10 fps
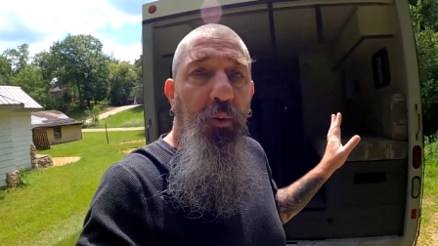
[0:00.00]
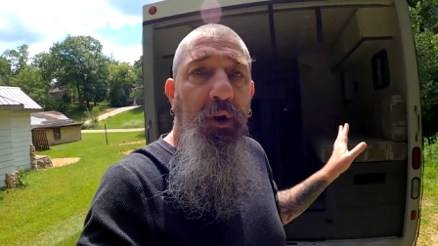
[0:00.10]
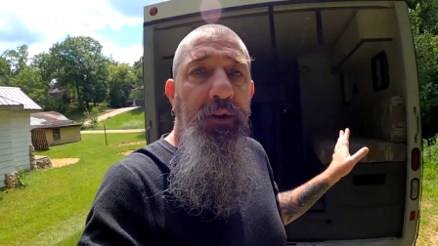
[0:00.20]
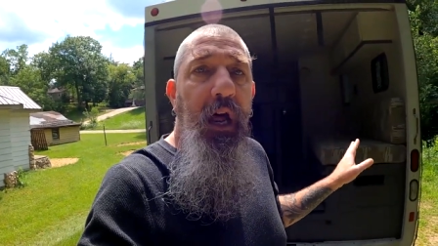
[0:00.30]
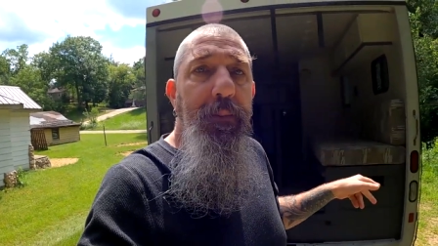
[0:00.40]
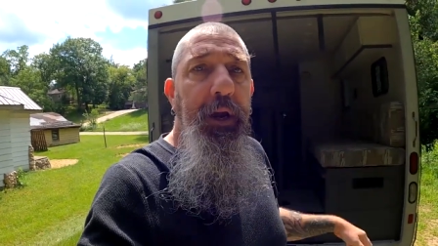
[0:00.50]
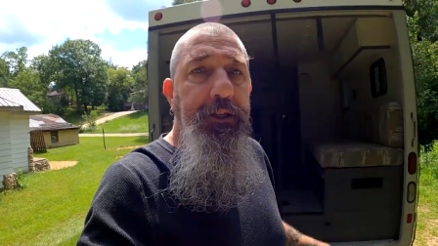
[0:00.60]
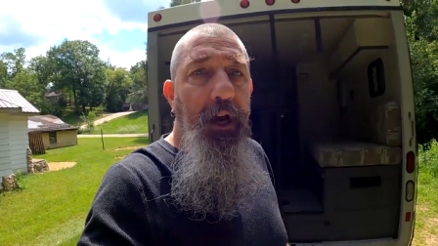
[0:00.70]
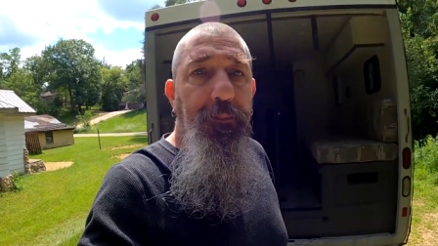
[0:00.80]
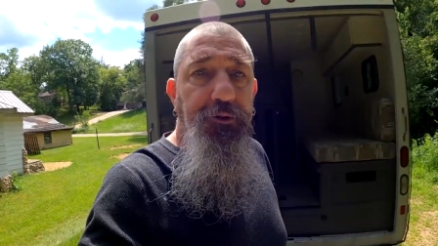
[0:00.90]
The one that I
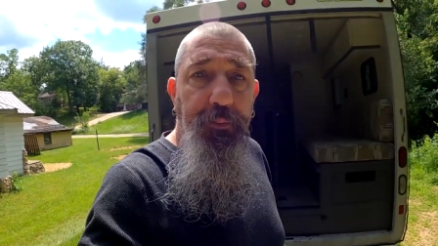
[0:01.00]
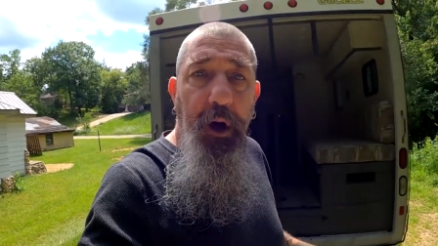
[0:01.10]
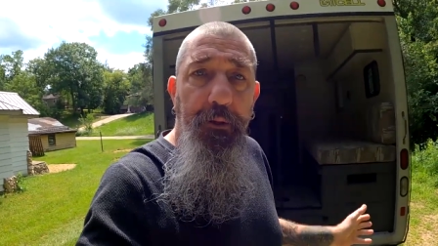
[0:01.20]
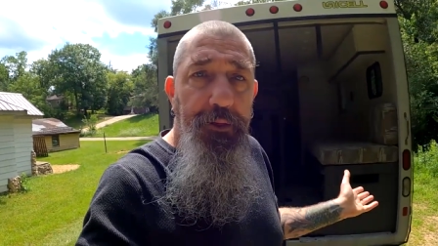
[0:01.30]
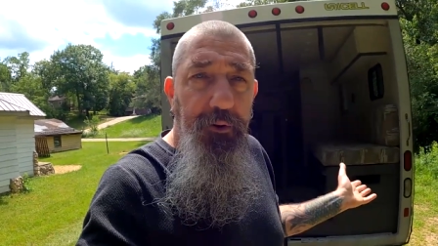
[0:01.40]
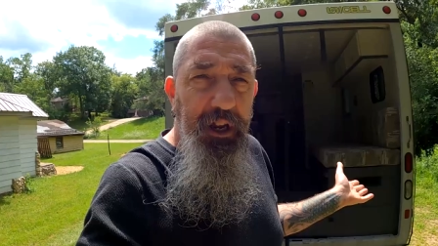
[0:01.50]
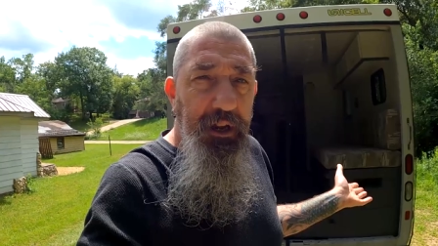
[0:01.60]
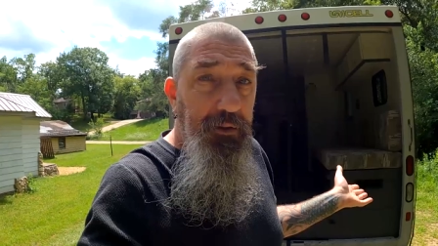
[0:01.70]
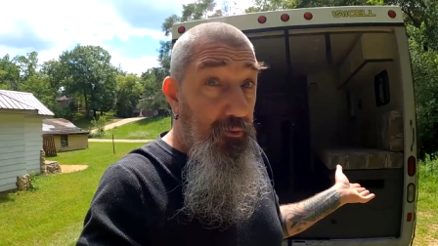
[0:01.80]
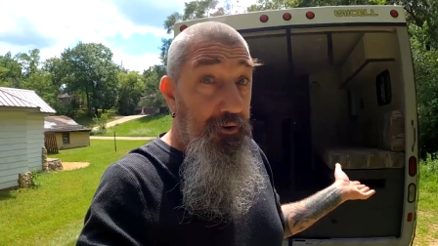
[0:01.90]
picked up was about
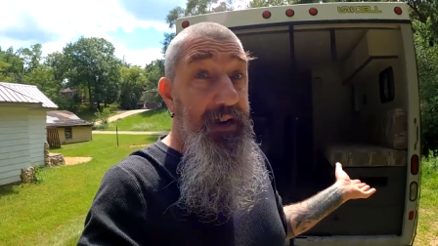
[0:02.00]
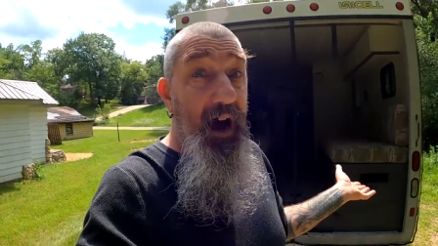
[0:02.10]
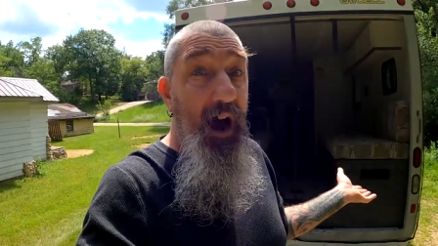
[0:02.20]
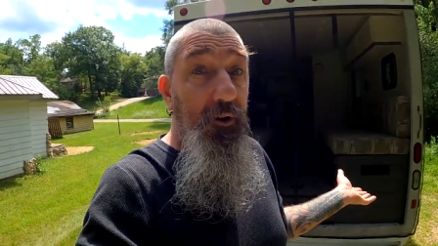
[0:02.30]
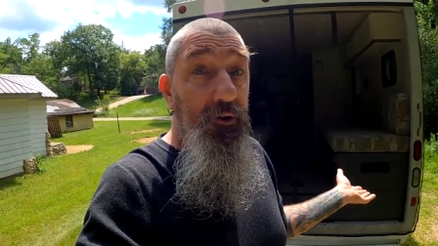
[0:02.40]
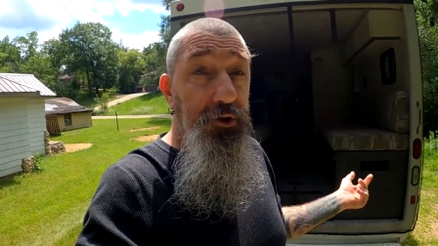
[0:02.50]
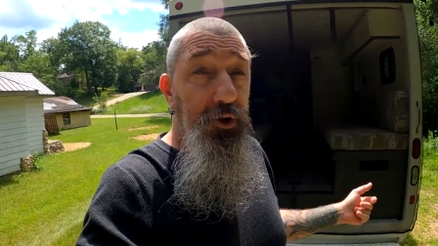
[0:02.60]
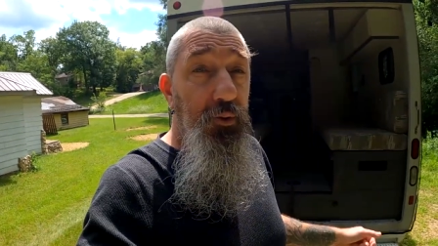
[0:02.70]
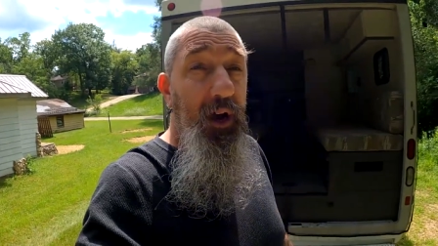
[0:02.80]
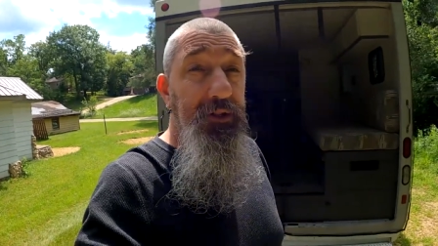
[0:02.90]

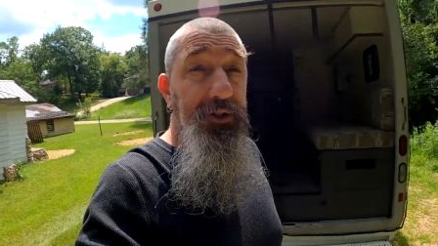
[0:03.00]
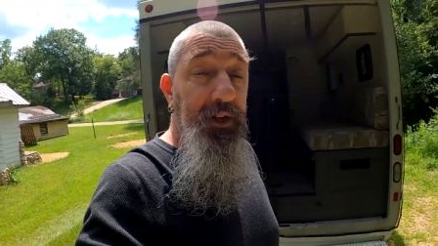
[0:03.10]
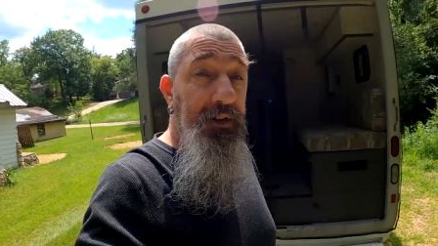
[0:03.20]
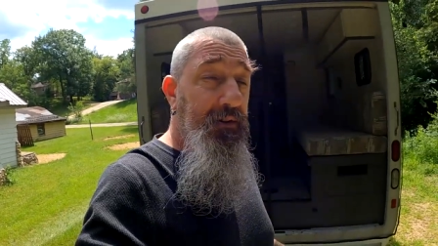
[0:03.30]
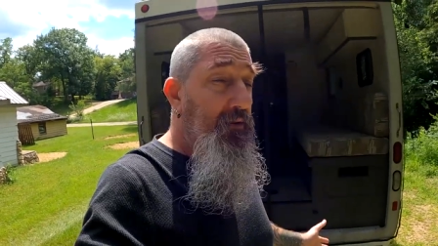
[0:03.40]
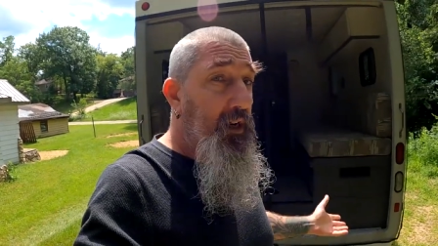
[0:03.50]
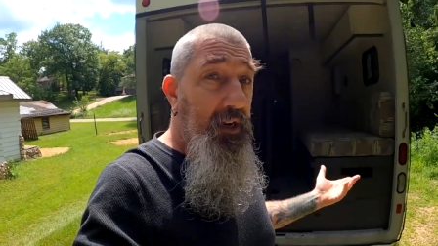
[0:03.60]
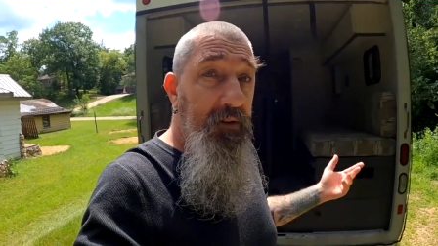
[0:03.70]
$33 US, and